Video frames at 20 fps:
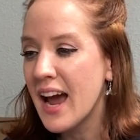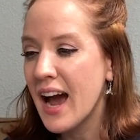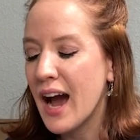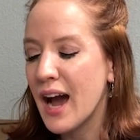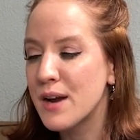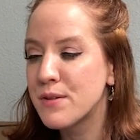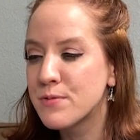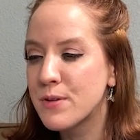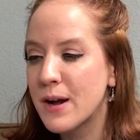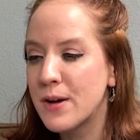
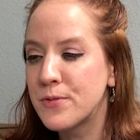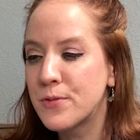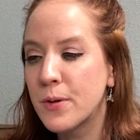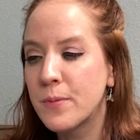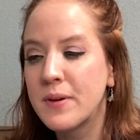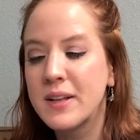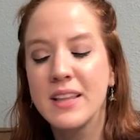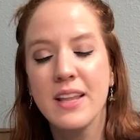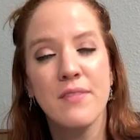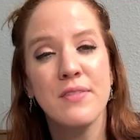I've read from
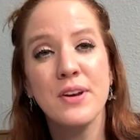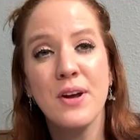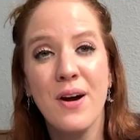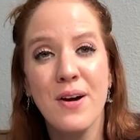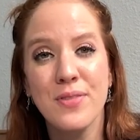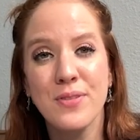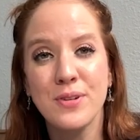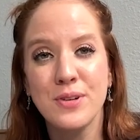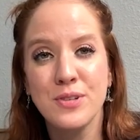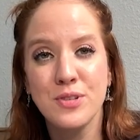eleven
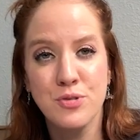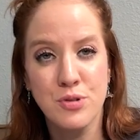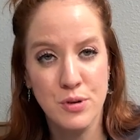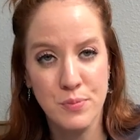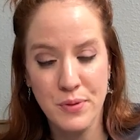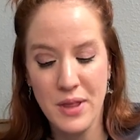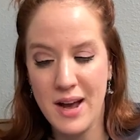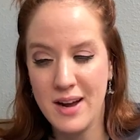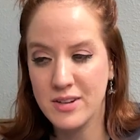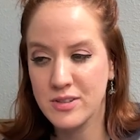authors who are
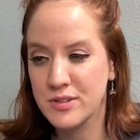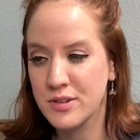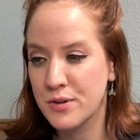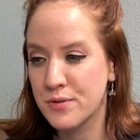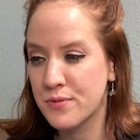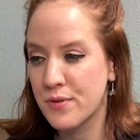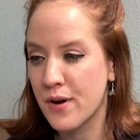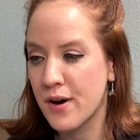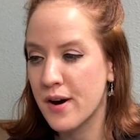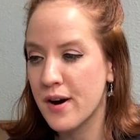Black so
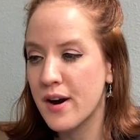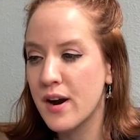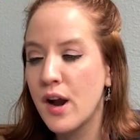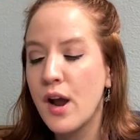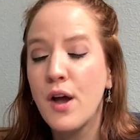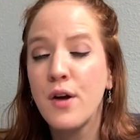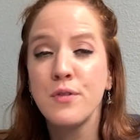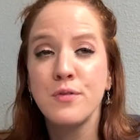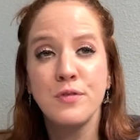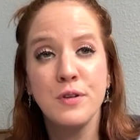far,
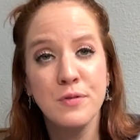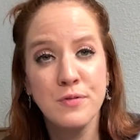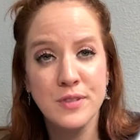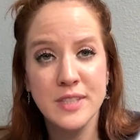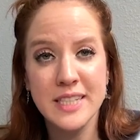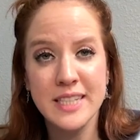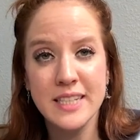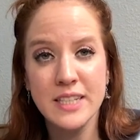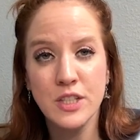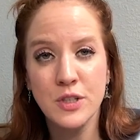
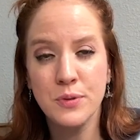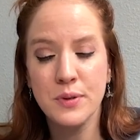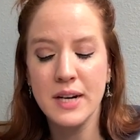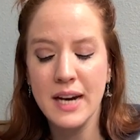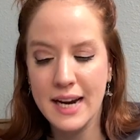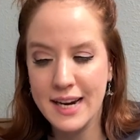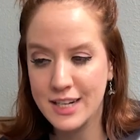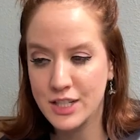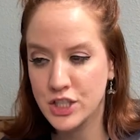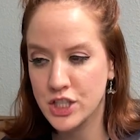fifteen who are
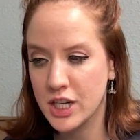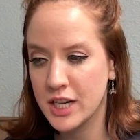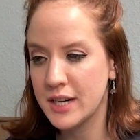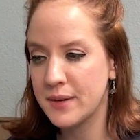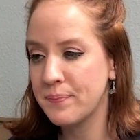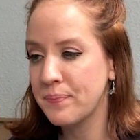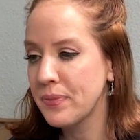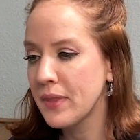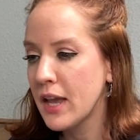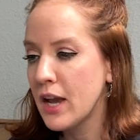
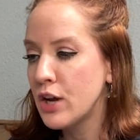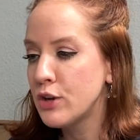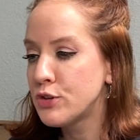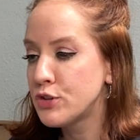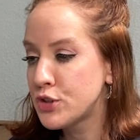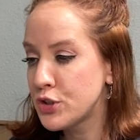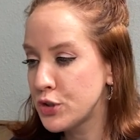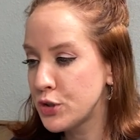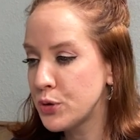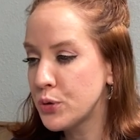Asian,
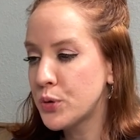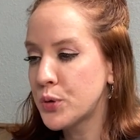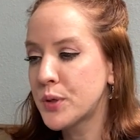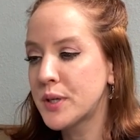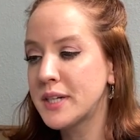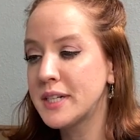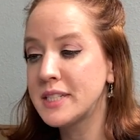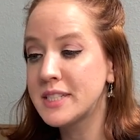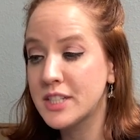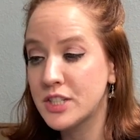two who are
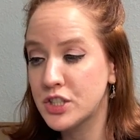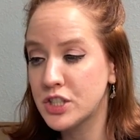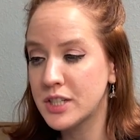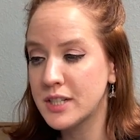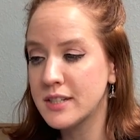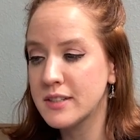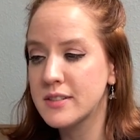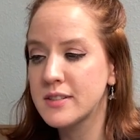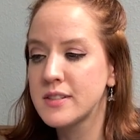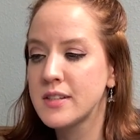
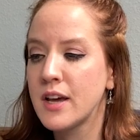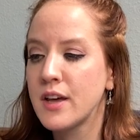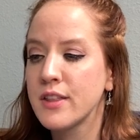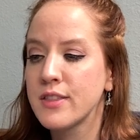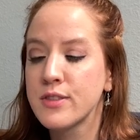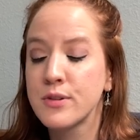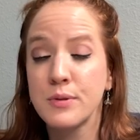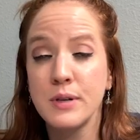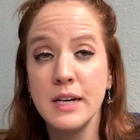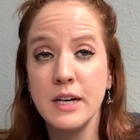Indigenous,
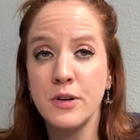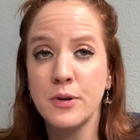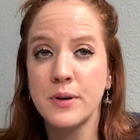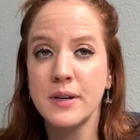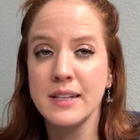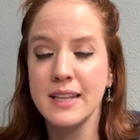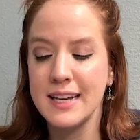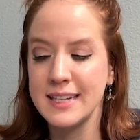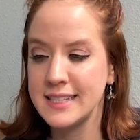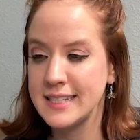three who are
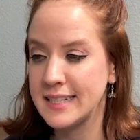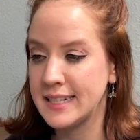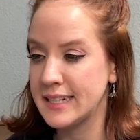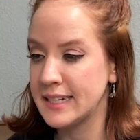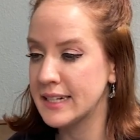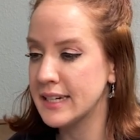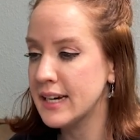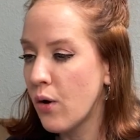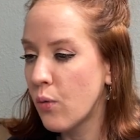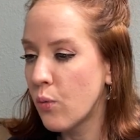
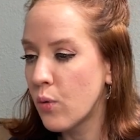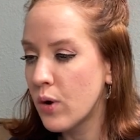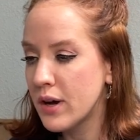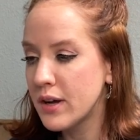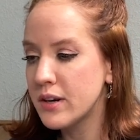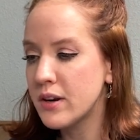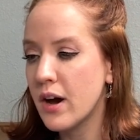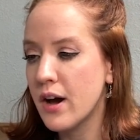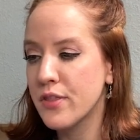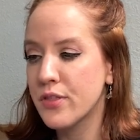Latin,
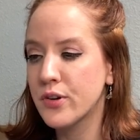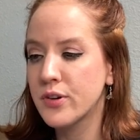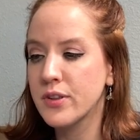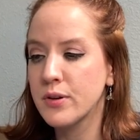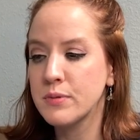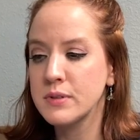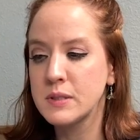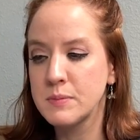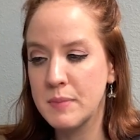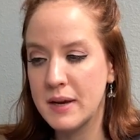one author that
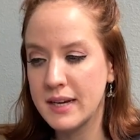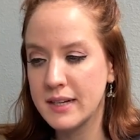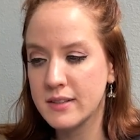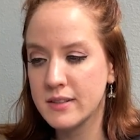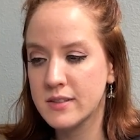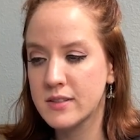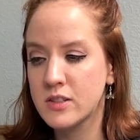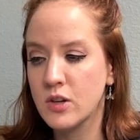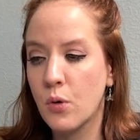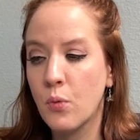was
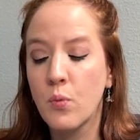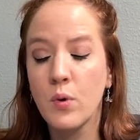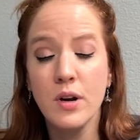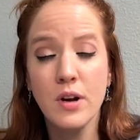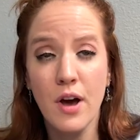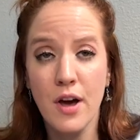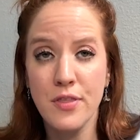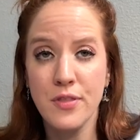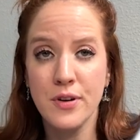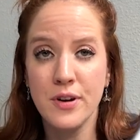mixed, one
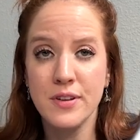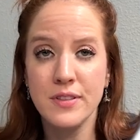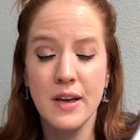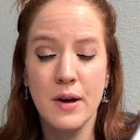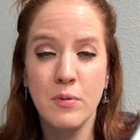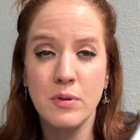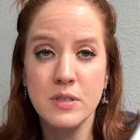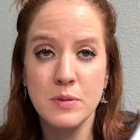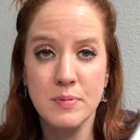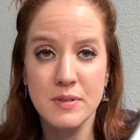author that
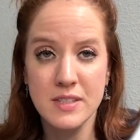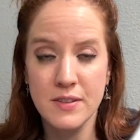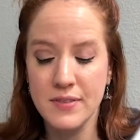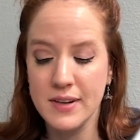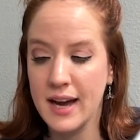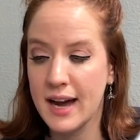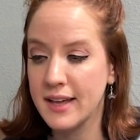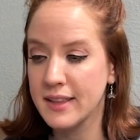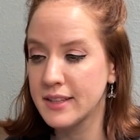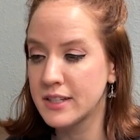was Pacific
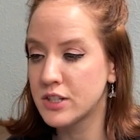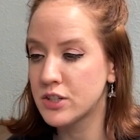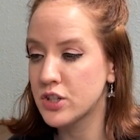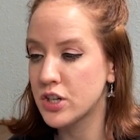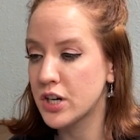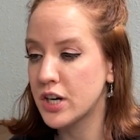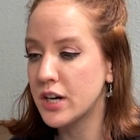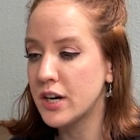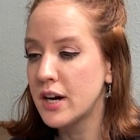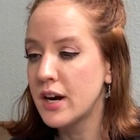
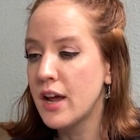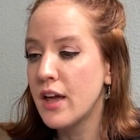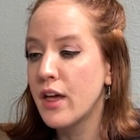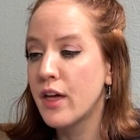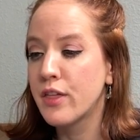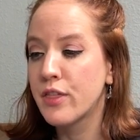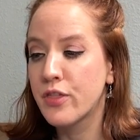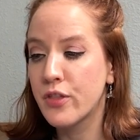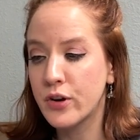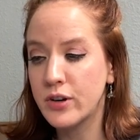Islander,
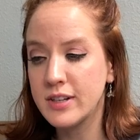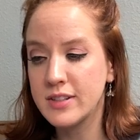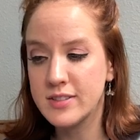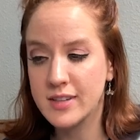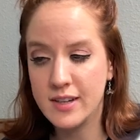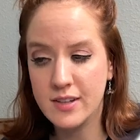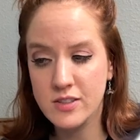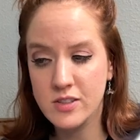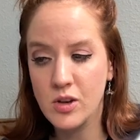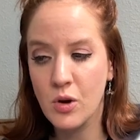
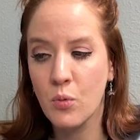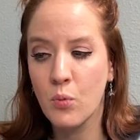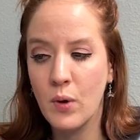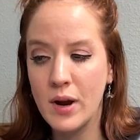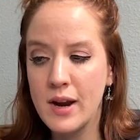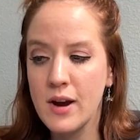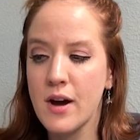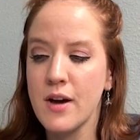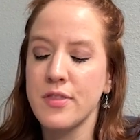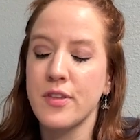thirty-six
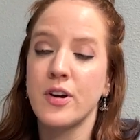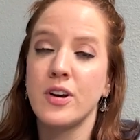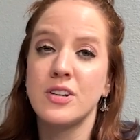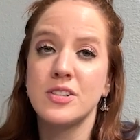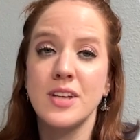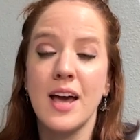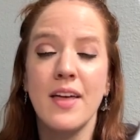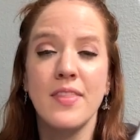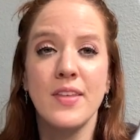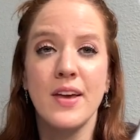white authors,
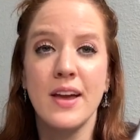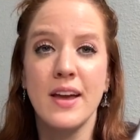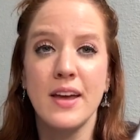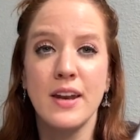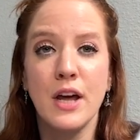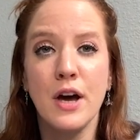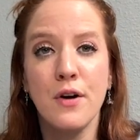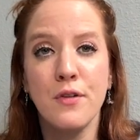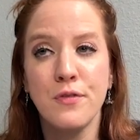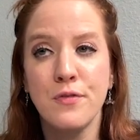and
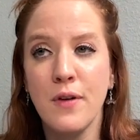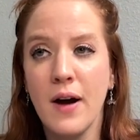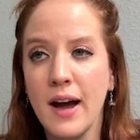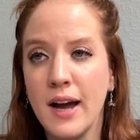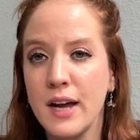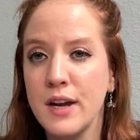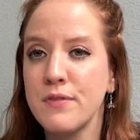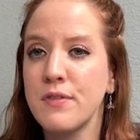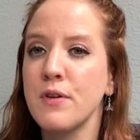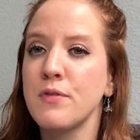then
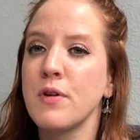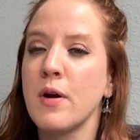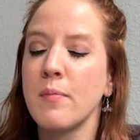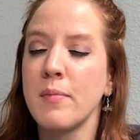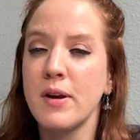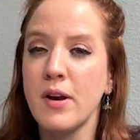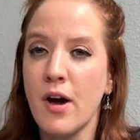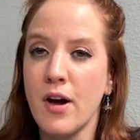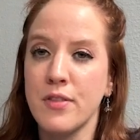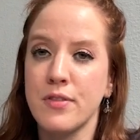five from
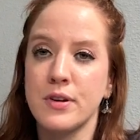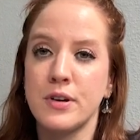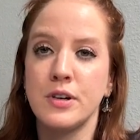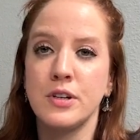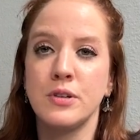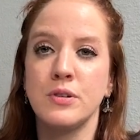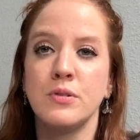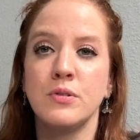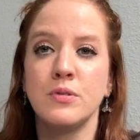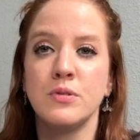an author
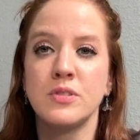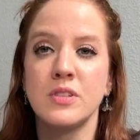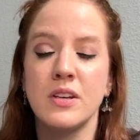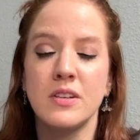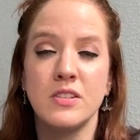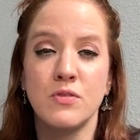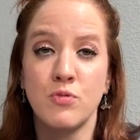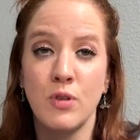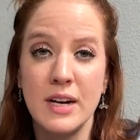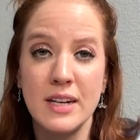whose
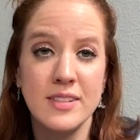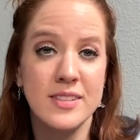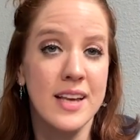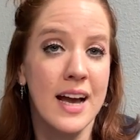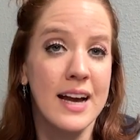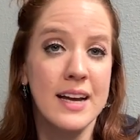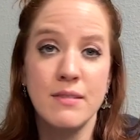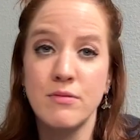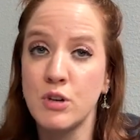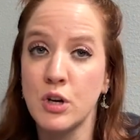race
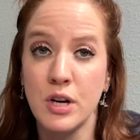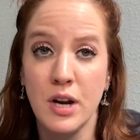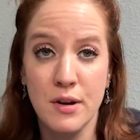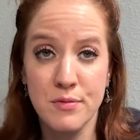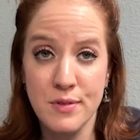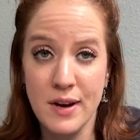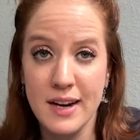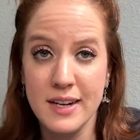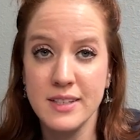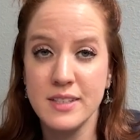I could not
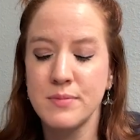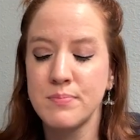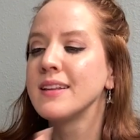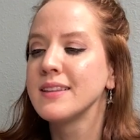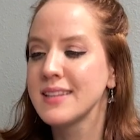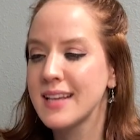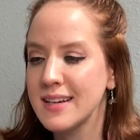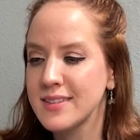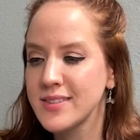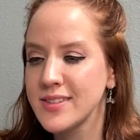find.
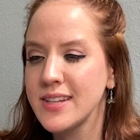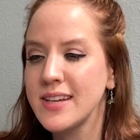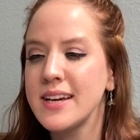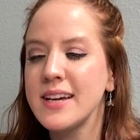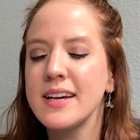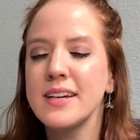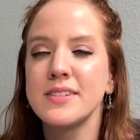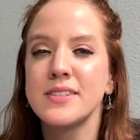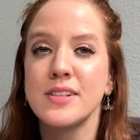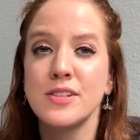Lastly
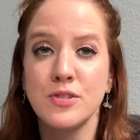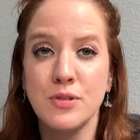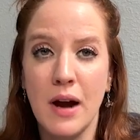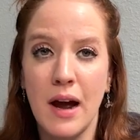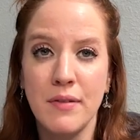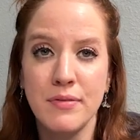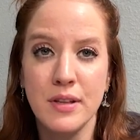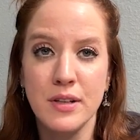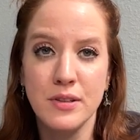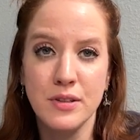is this
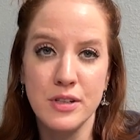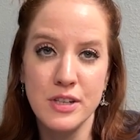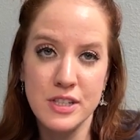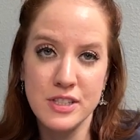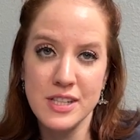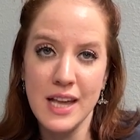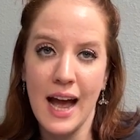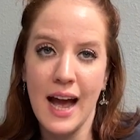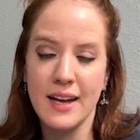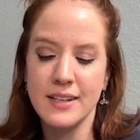graph that looks
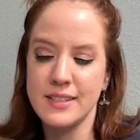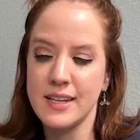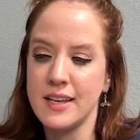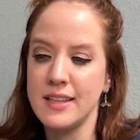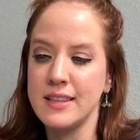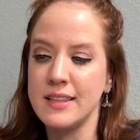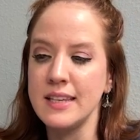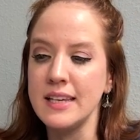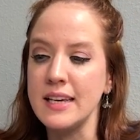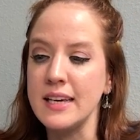at
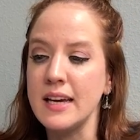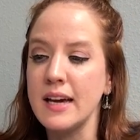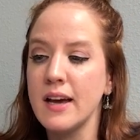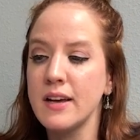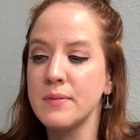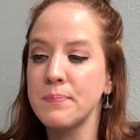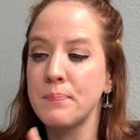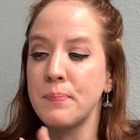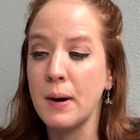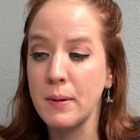the
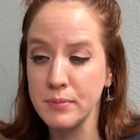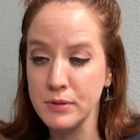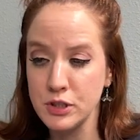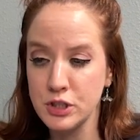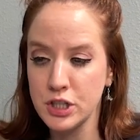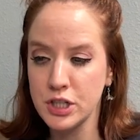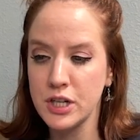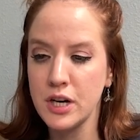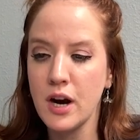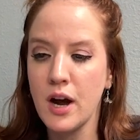
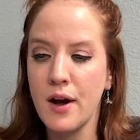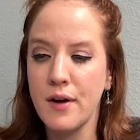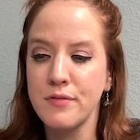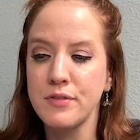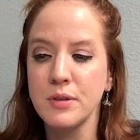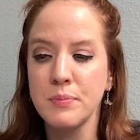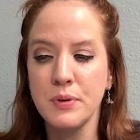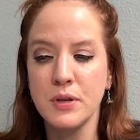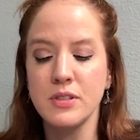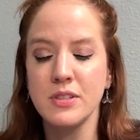publisher of
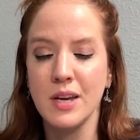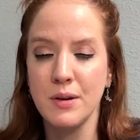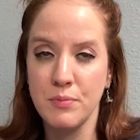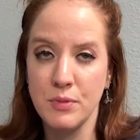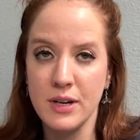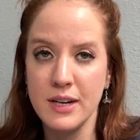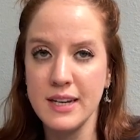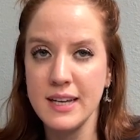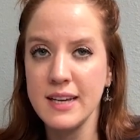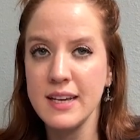the books I'm
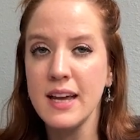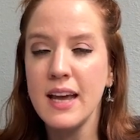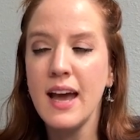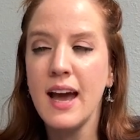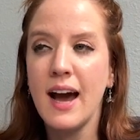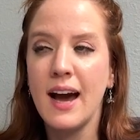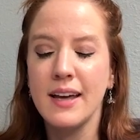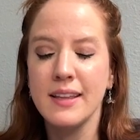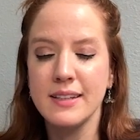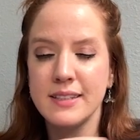reading.
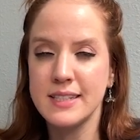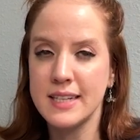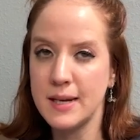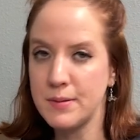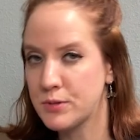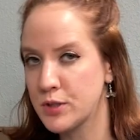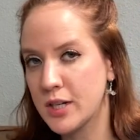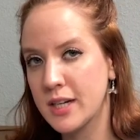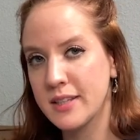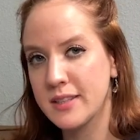I like to keep
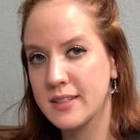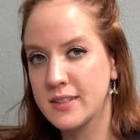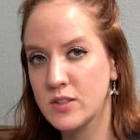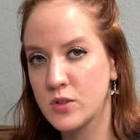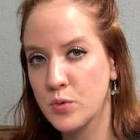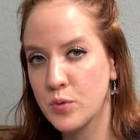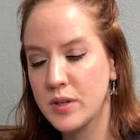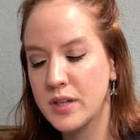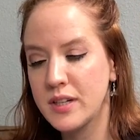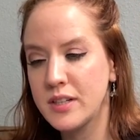track of
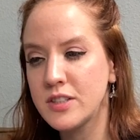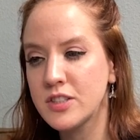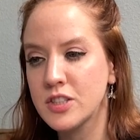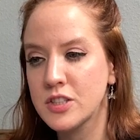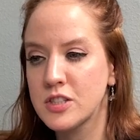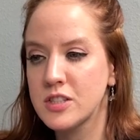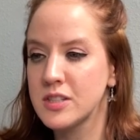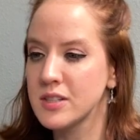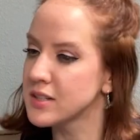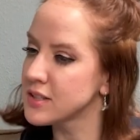this one
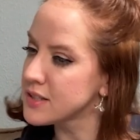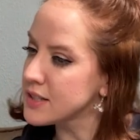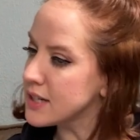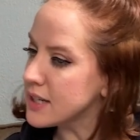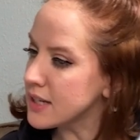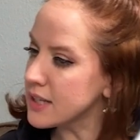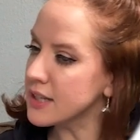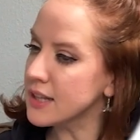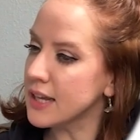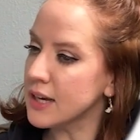just to
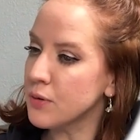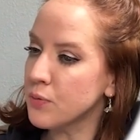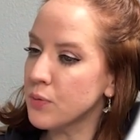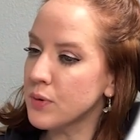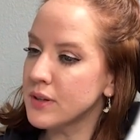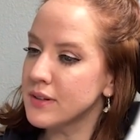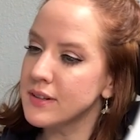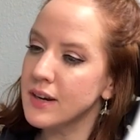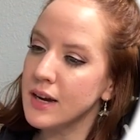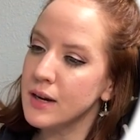see like
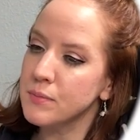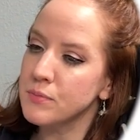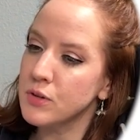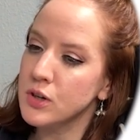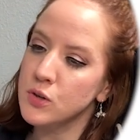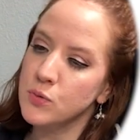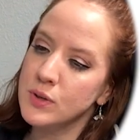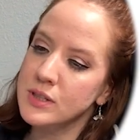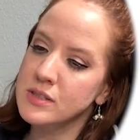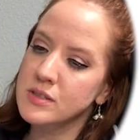when I'm
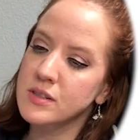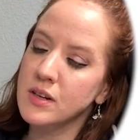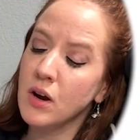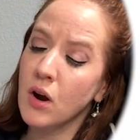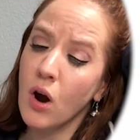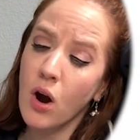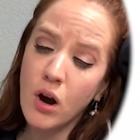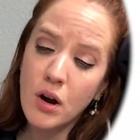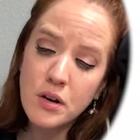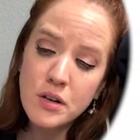requesting A
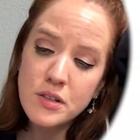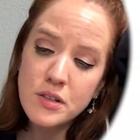R